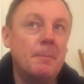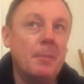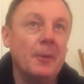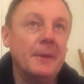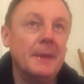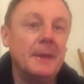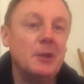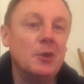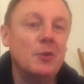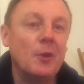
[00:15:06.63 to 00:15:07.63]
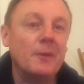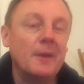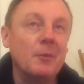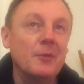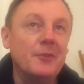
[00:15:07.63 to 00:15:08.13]
But you know,
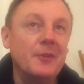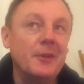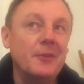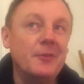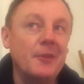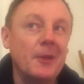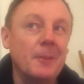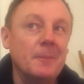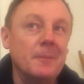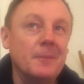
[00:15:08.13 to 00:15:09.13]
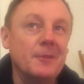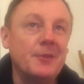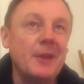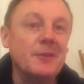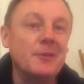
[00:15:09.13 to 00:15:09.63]
there was this
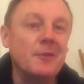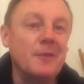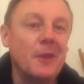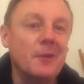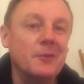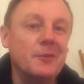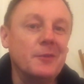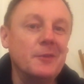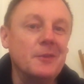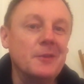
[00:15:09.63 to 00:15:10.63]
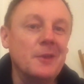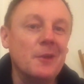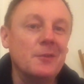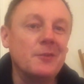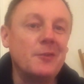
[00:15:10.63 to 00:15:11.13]
sense of those
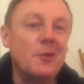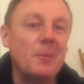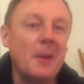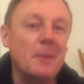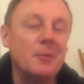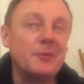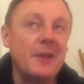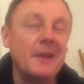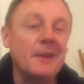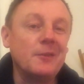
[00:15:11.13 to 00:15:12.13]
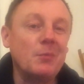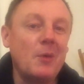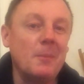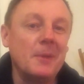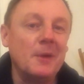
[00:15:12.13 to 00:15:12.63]
two people standing there. So
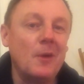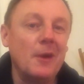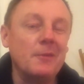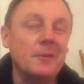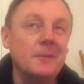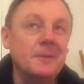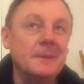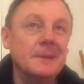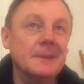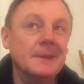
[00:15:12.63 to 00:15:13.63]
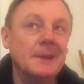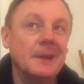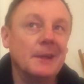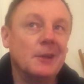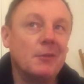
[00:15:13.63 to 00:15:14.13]
one being Ivan,
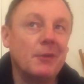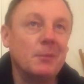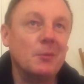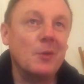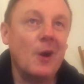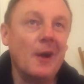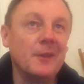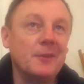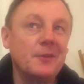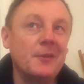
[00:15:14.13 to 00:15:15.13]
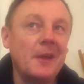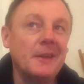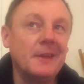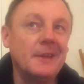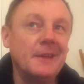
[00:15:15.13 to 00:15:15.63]
an incredible guy, as I
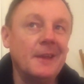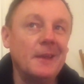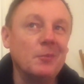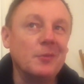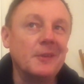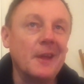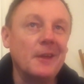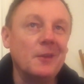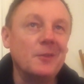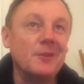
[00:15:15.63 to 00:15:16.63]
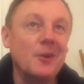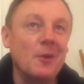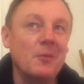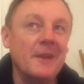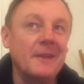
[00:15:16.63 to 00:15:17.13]
say. He would get you to
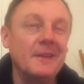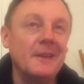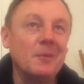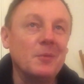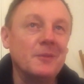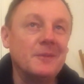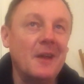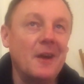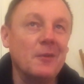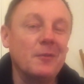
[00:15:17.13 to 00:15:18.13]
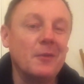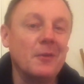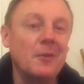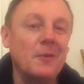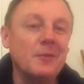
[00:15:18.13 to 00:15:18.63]
go in. He would,
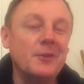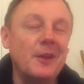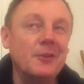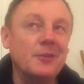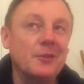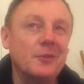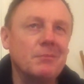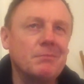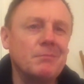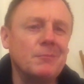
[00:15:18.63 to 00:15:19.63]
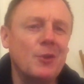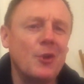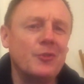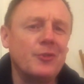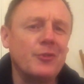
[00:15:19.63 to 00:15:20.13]
over a conversation,
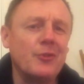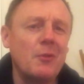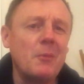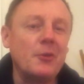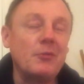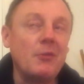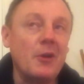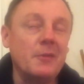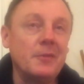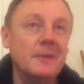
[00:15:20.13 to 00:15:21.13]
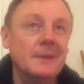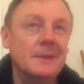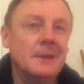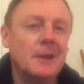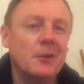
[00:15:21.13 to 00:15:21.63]
nurture so much growth.
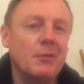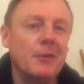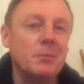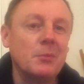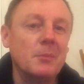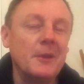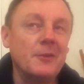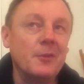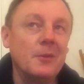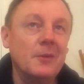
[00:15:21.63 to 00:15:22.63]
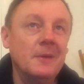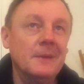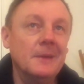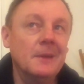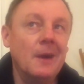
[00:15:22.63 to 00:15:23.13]
Incredible mentor,
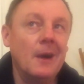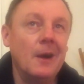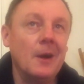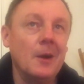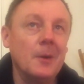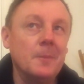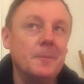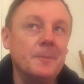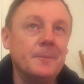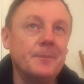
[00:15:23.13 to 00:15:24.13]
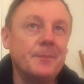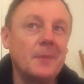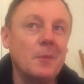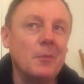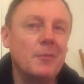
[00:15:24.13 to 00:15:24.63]

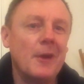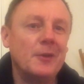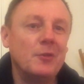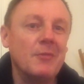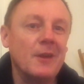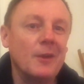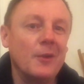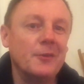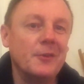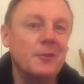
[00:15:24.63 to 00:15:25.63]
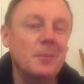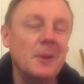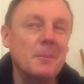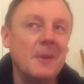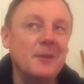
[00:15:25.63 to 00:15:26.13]
without you realising you're
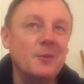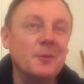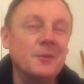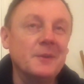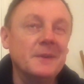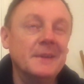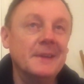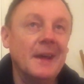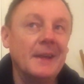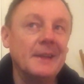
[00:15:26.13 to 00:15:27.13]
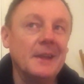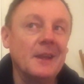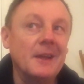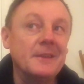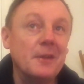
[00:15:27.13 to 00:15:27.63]
being mentored. And then
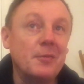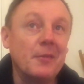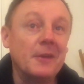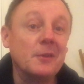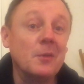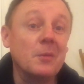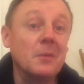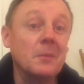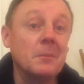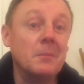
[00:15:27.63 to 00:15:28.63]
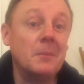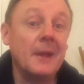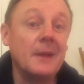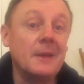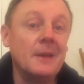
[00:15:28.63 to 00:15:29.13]
a dear friend called
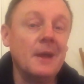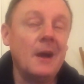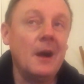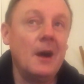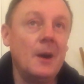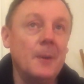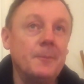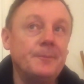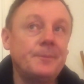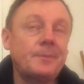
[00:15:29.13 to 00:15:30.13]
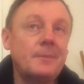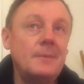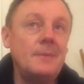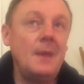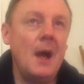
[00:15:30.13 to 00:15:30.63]
Mick,
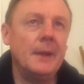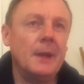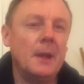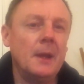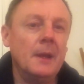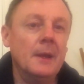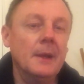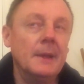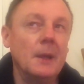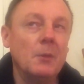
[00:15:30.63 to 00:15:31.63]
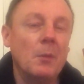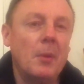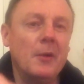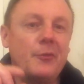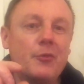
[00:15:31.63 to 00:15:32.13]
and they were
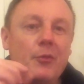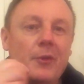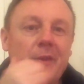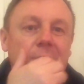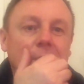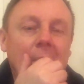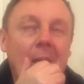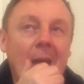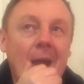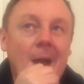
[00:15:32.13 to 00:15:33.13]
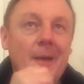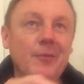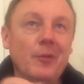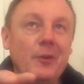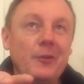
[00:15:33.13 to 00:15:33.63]
both druids
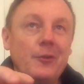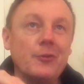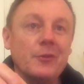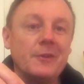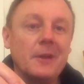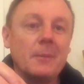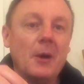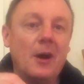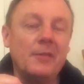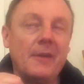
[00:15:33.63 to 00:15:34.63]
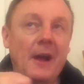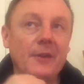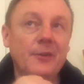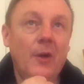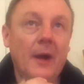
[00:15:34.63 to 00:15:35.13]
and followed a druidic path,
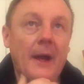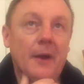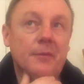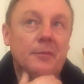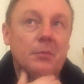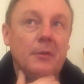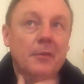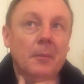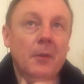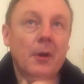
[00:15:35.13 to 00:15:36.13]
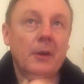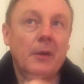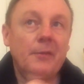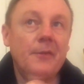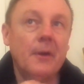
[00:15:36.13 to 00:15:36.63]
as I have within my
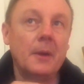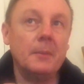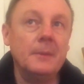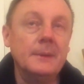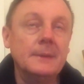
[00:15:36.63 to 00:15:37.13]
lifetime,